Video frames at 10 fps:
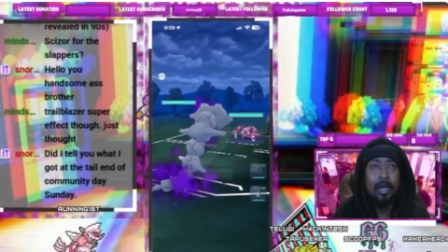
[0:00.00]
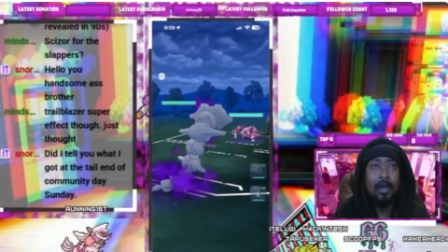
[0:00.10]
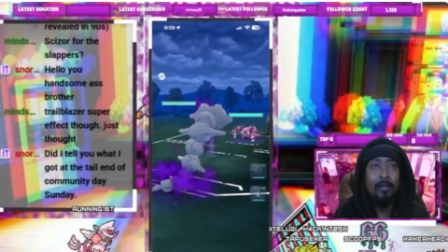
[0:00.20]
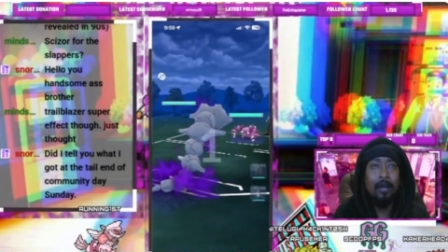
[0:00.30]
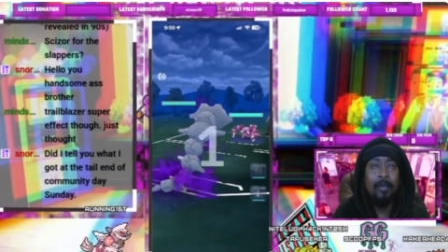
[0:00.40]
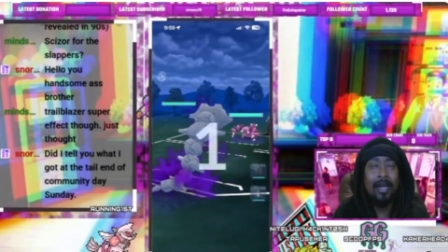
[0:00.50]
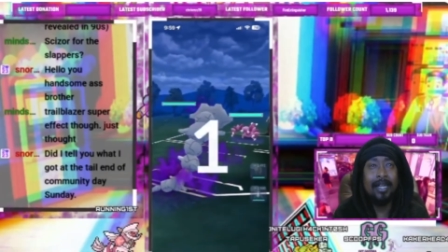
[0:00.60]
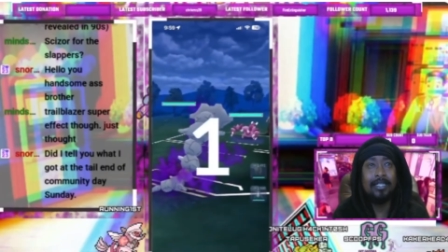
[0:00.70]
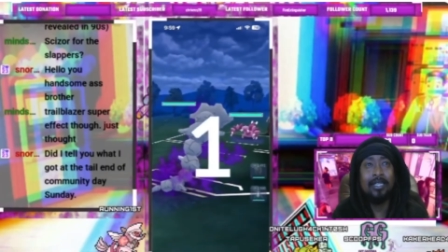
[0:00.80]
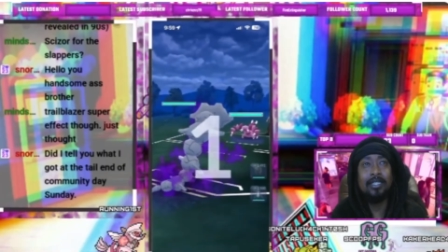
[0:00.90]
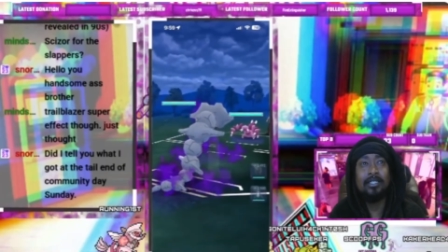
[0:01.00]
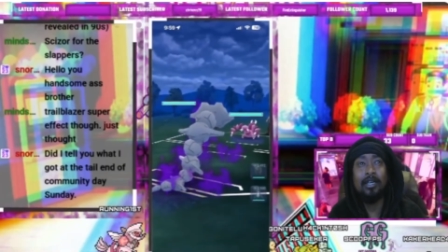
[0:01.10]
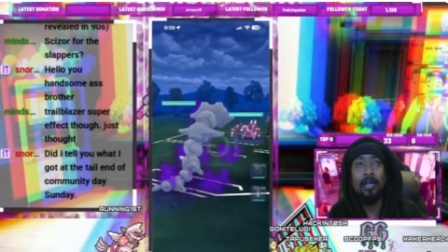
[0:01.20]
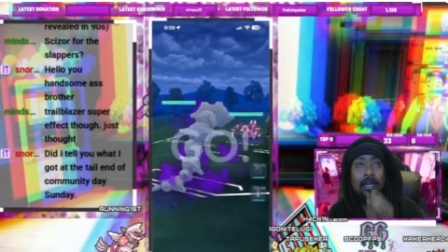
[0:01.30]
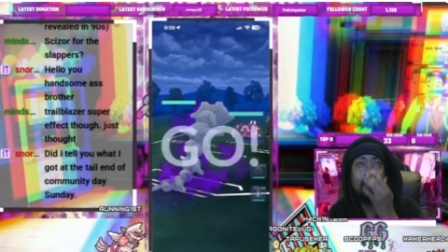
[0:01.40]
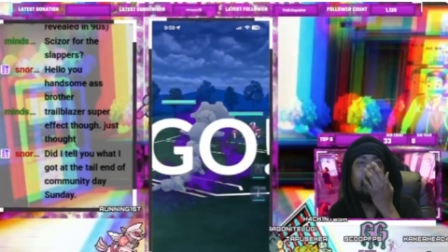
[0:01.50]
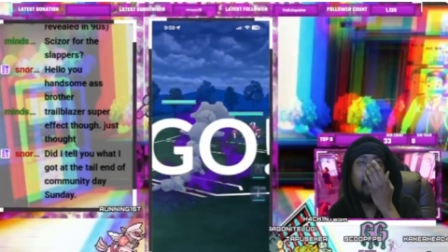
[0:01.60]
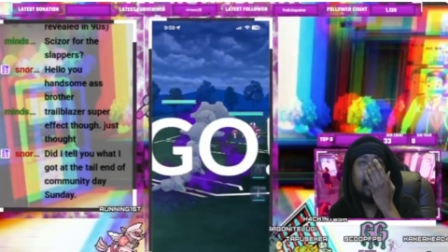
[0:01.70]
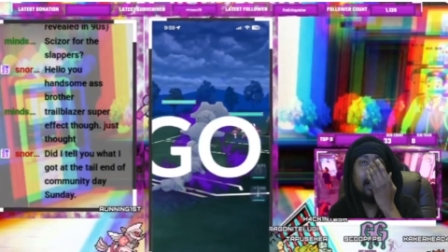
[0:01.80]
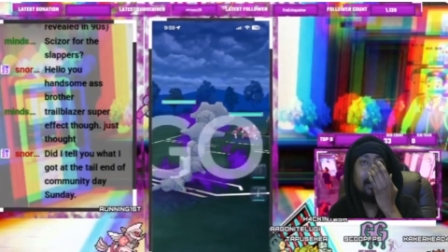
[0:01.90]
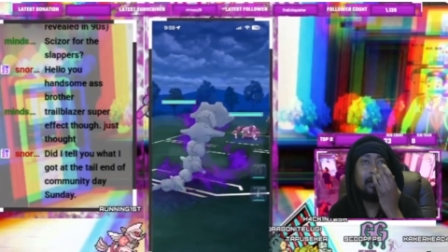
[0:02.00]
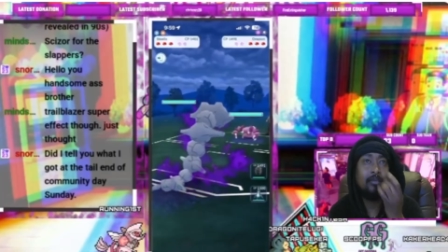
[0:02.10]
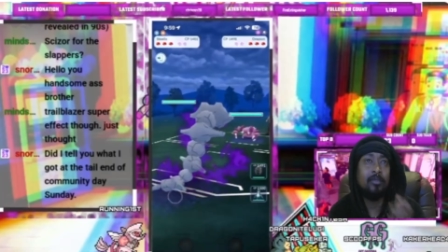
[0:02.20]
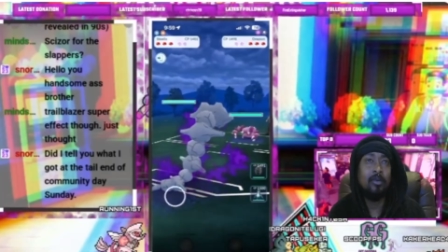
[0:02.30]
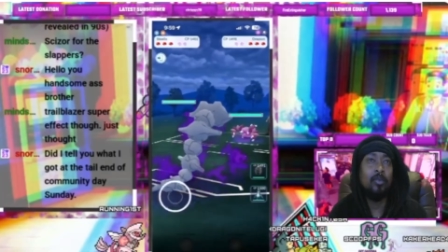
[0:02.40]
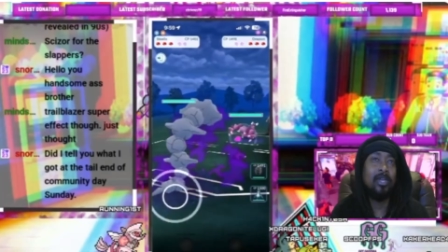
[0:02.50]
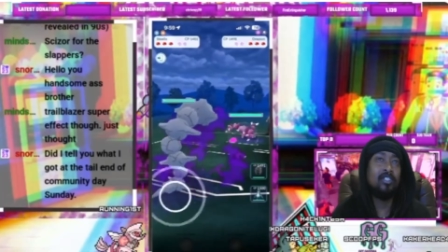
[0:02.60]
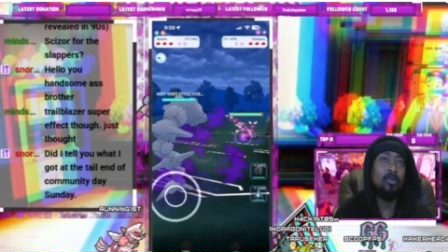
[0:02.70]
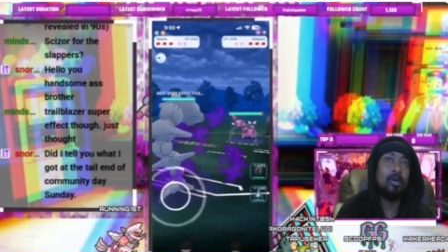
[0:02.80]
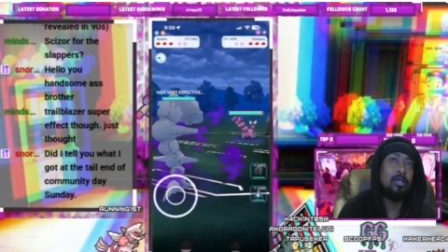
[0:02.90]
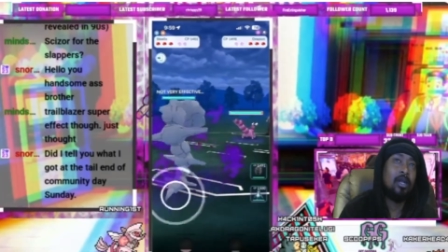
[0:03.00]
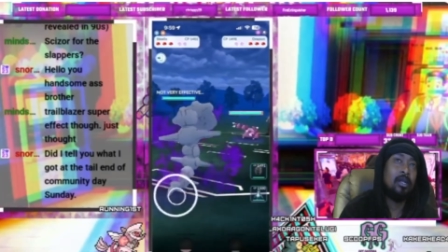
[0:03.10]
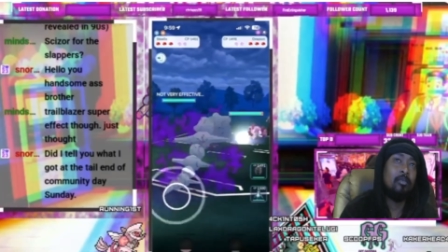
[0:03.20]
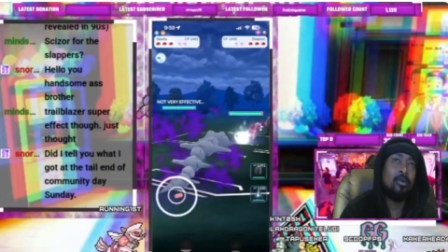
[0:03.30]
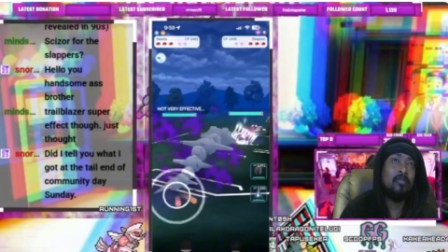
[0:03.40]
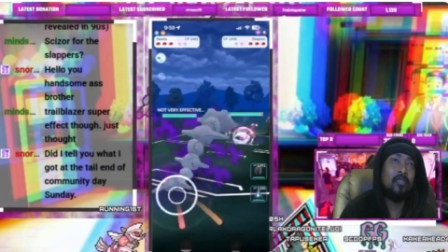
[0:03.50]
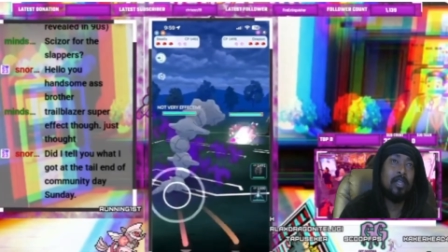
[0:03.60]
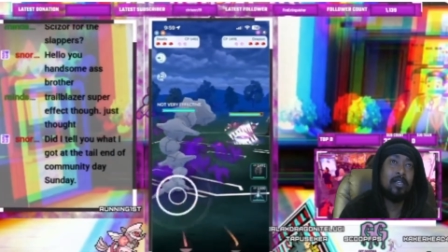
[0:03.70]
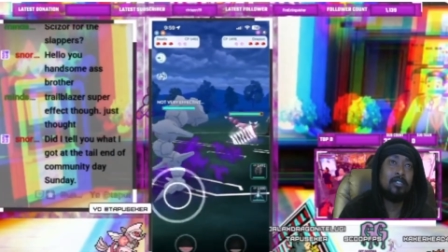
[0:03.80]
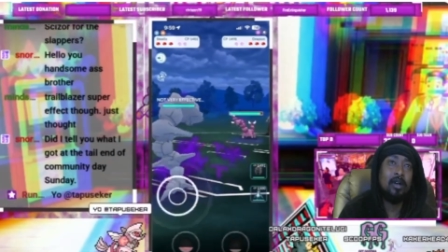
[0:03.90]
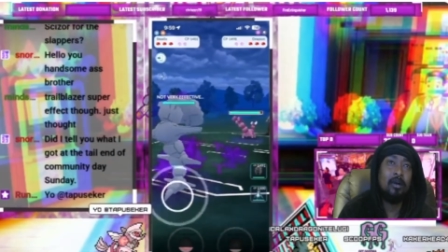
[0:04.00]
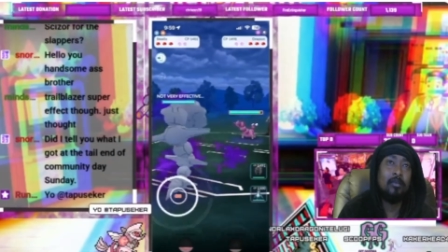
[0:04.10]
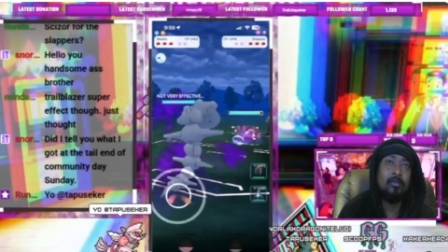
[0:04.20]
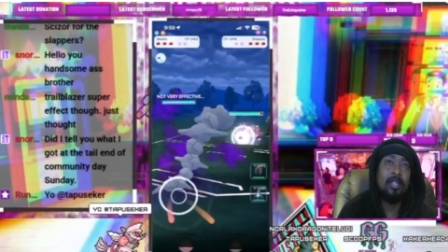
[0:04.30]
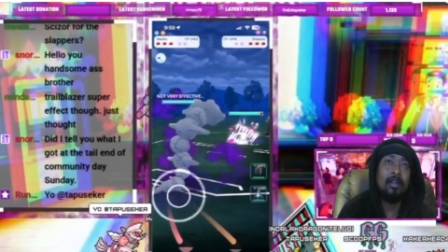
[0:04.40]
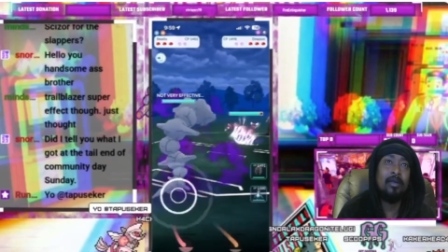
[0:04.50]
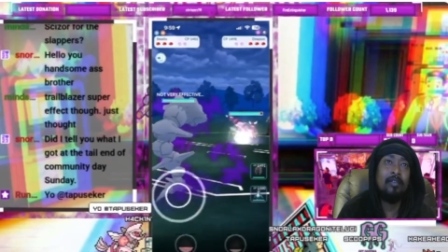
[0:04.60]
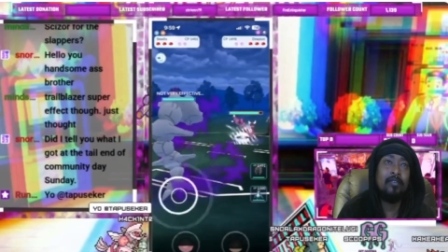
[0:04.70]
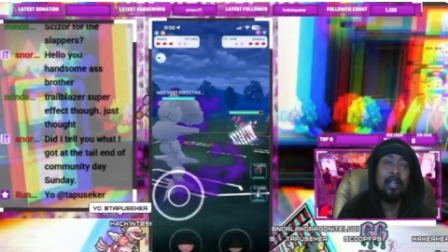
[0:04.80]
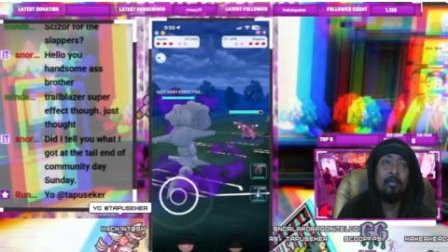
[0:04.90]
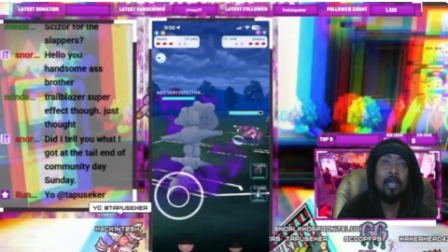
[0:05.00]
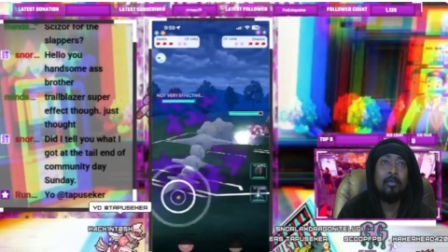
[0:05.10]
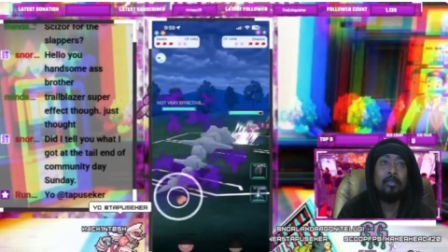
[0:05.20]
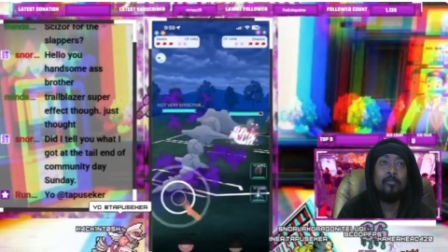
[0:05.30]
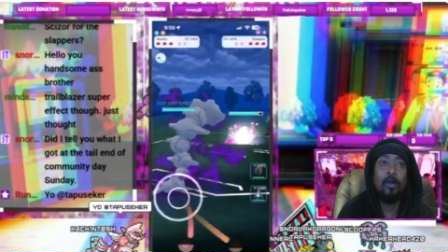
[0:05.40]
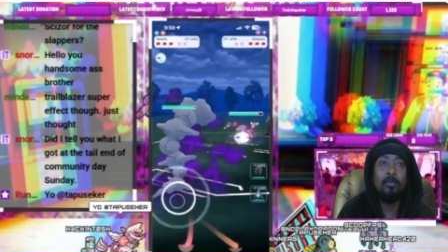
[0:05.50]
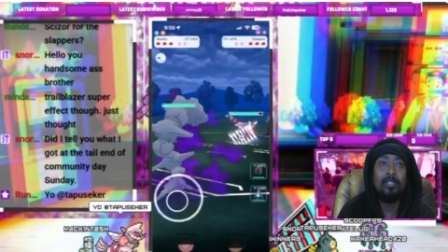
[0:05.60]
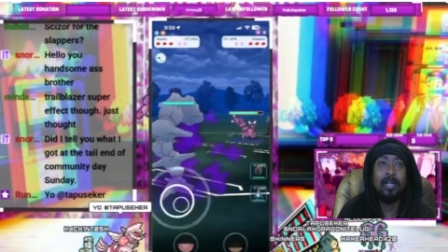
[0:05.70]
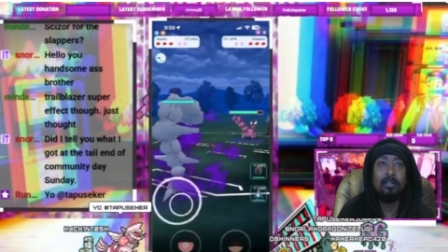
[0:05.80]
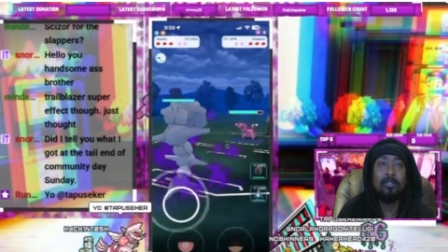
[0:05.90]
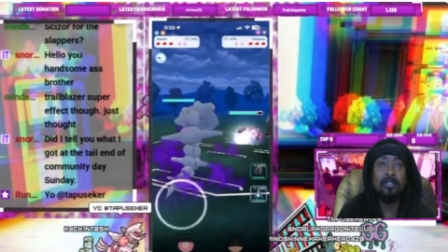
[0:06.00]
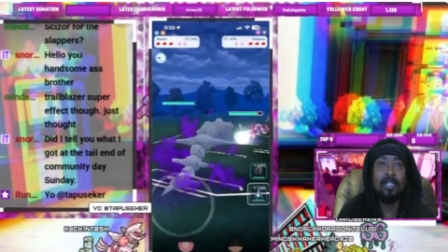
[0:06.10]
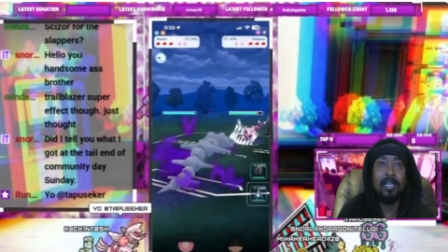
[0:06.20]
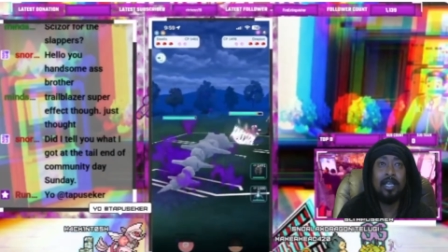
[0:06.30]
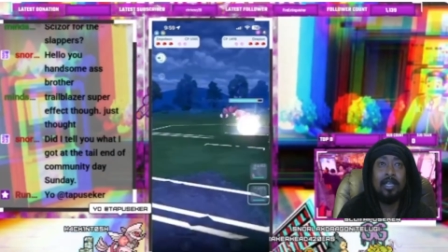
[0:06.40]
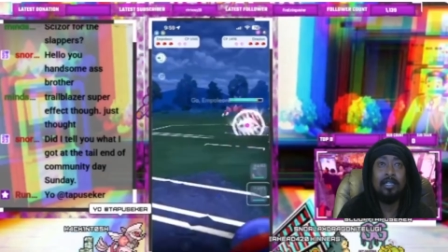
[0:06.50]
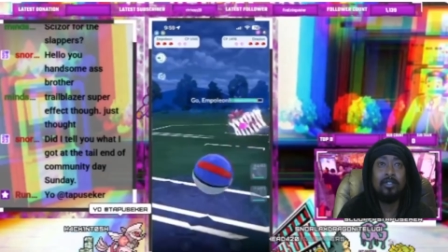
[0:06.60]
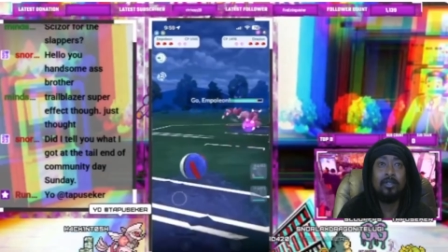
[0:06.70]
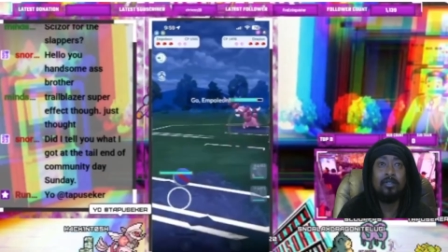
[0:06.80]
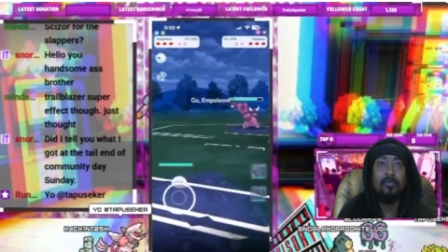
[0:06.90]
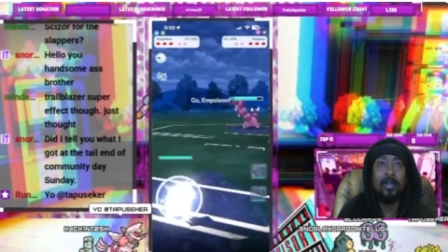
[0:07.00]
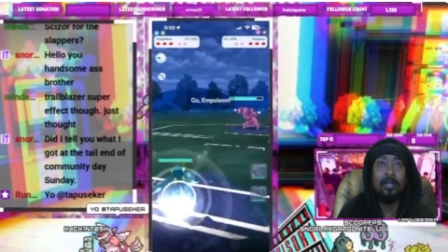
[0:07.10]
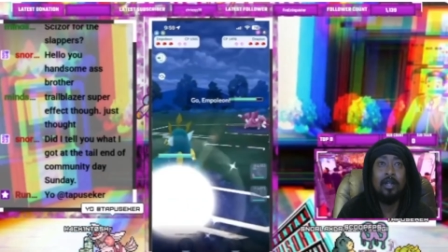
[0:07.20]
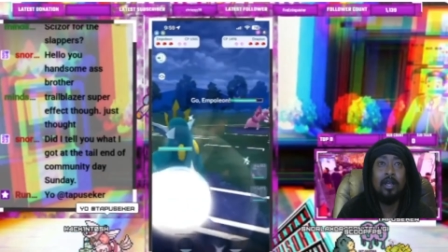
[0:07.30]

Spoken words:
I'm not mad at this. We can do a number of things. They're never going to be able to farm us down, so staying in is also fine.